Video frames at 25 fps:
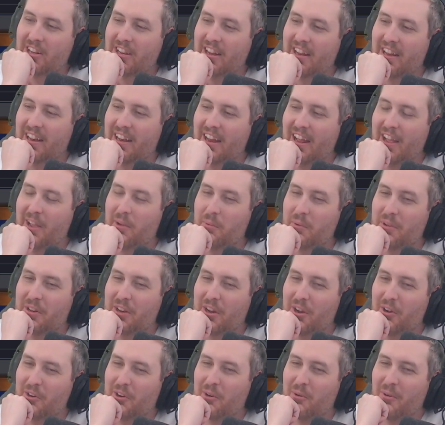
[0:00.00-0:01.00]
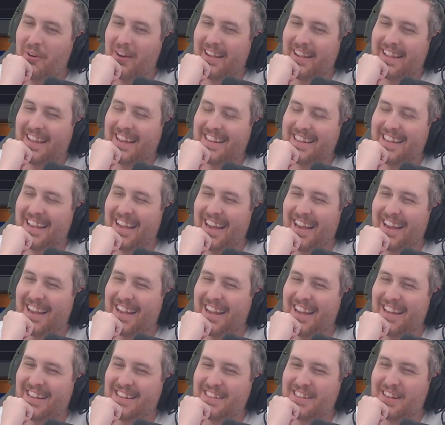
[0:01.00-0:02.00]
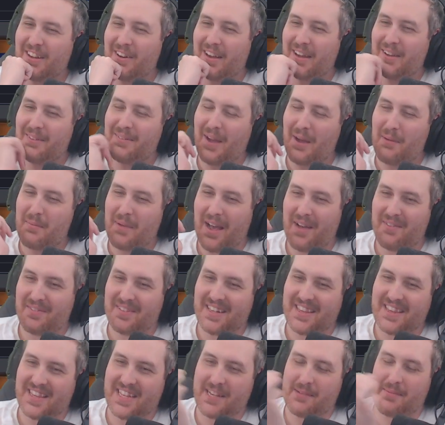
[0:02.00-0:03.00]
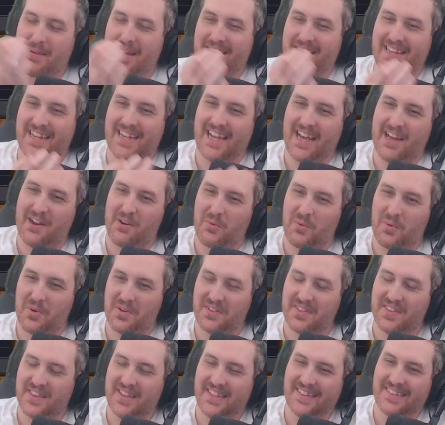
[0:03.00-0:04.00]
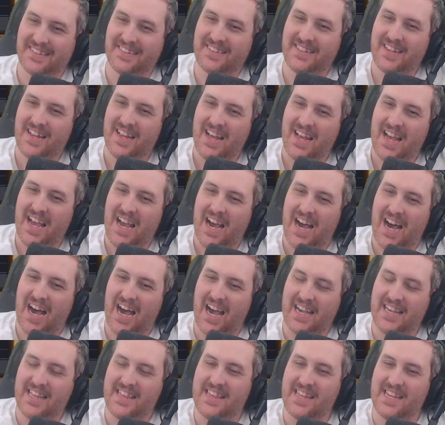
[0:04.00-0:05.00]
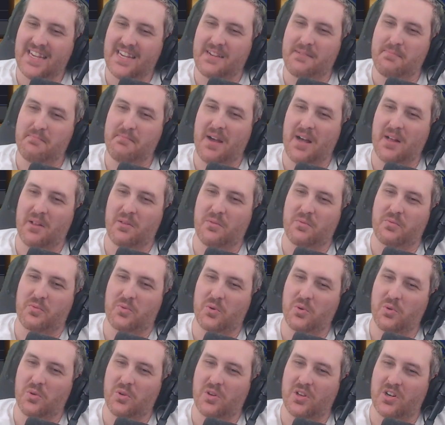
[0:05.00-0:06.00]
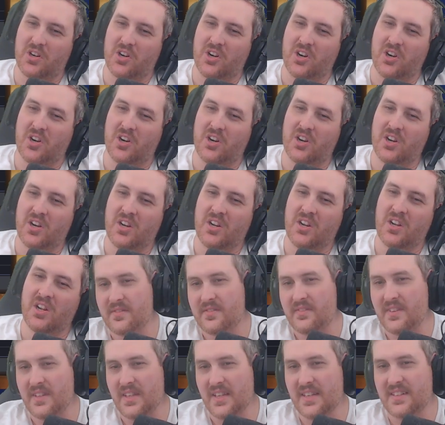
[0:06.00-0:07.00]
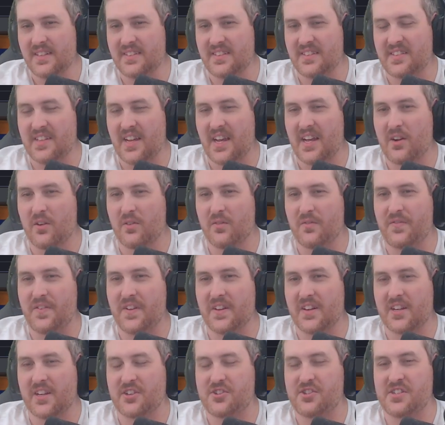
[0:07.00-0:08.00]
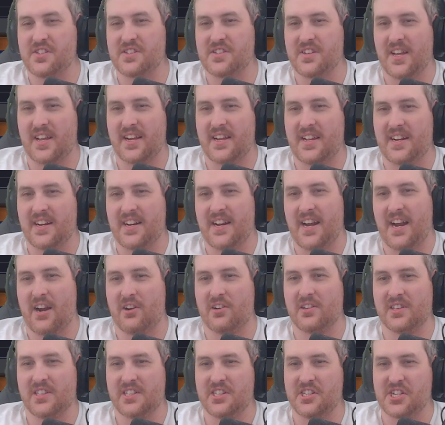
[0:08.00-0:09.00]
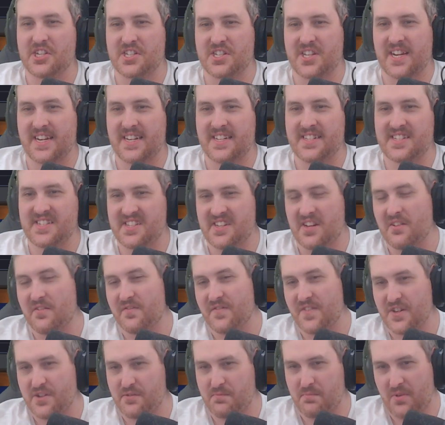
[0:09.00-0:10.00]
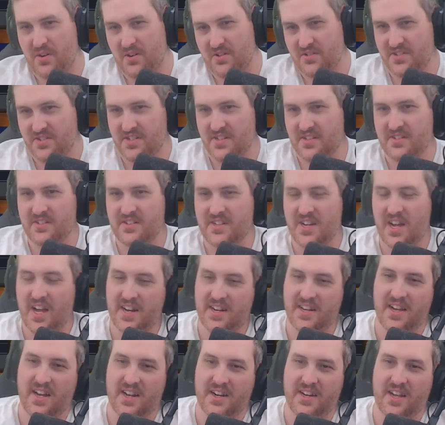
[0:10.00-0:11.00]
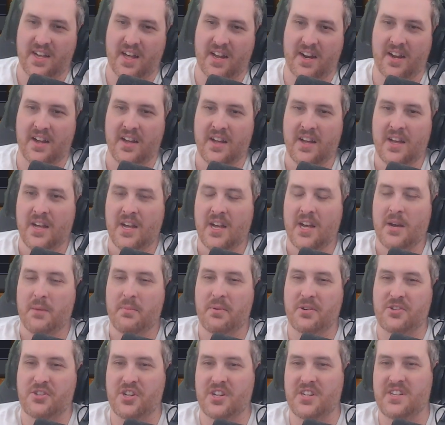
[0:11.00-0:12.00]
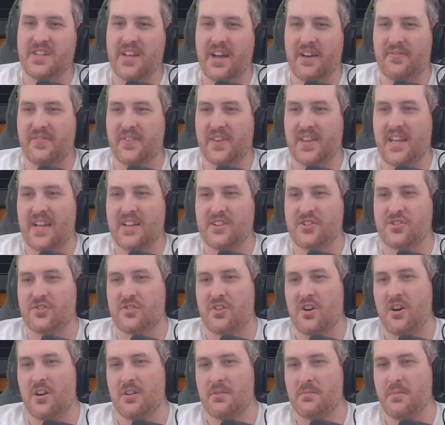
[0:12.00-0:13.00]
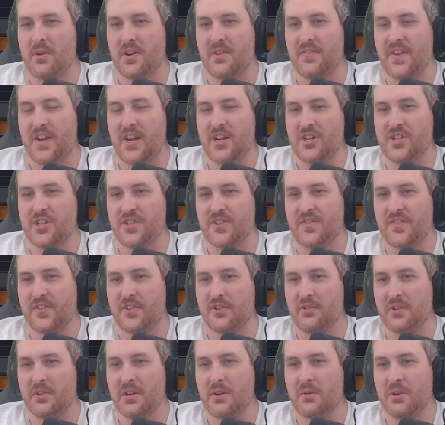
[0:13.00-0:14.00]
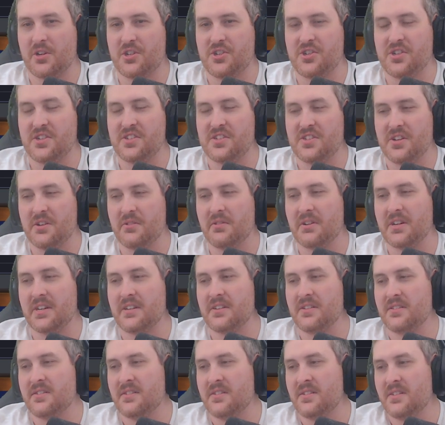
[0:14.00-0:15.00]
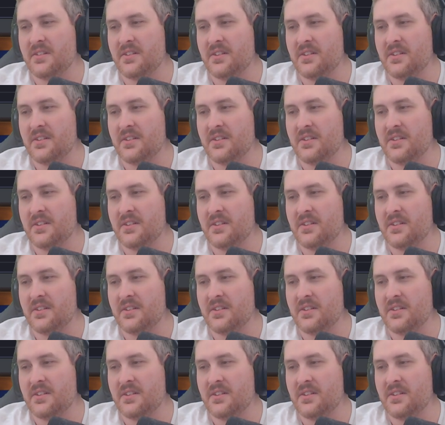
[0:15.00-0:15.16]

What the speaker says: NA, we don't know why yet. Yeah, I know. I'm having to think about like how to word this. I think Mel Ruler is to say I don't feel like she's like an inherently just like selfish person, yada yada yada, but she definitely has strong motivations for doing what she's doing.